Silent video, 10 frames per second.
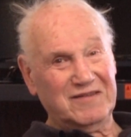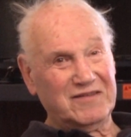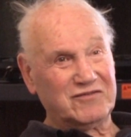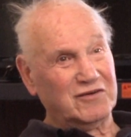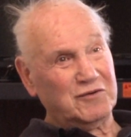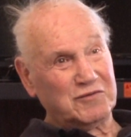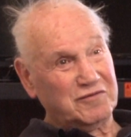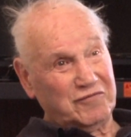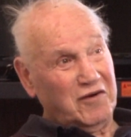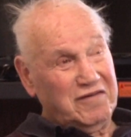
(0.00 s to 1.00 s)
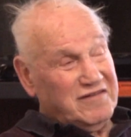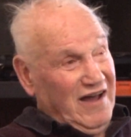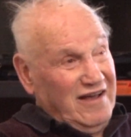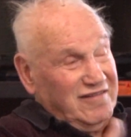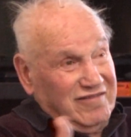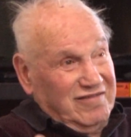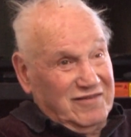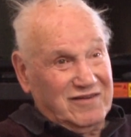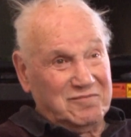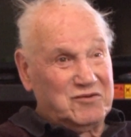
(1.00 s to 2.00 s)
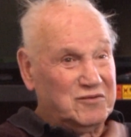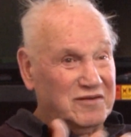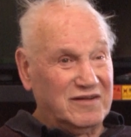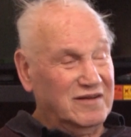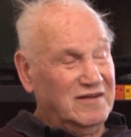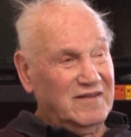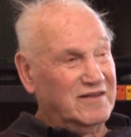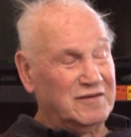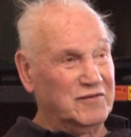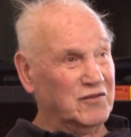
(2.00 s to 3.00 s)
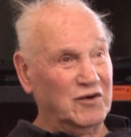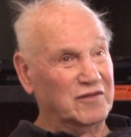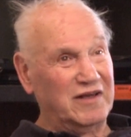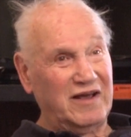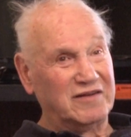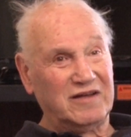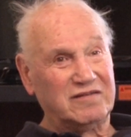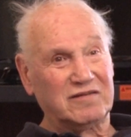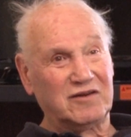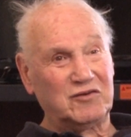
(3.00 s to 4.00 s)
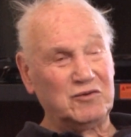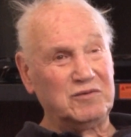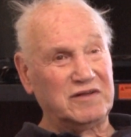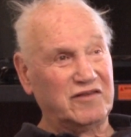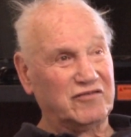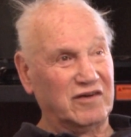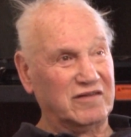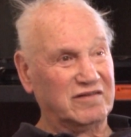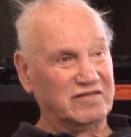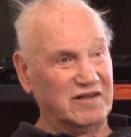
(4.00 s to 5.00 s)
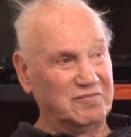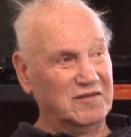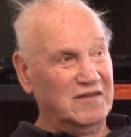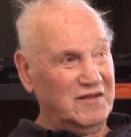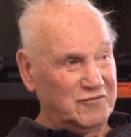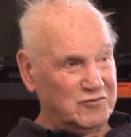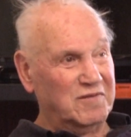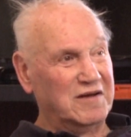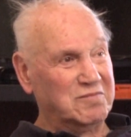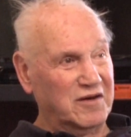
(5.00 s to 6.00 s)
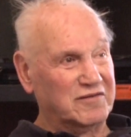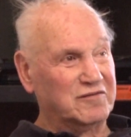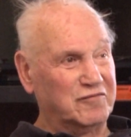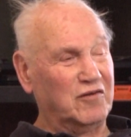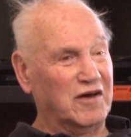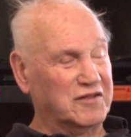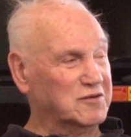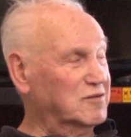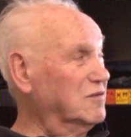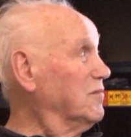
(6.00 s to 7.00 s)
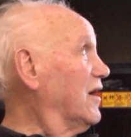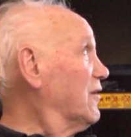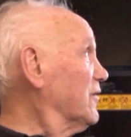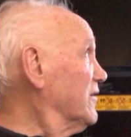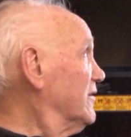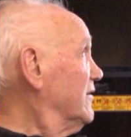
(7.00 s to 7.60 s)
So it was a very nice community, even though they had nothing to do with each other except through my mother and father who were married.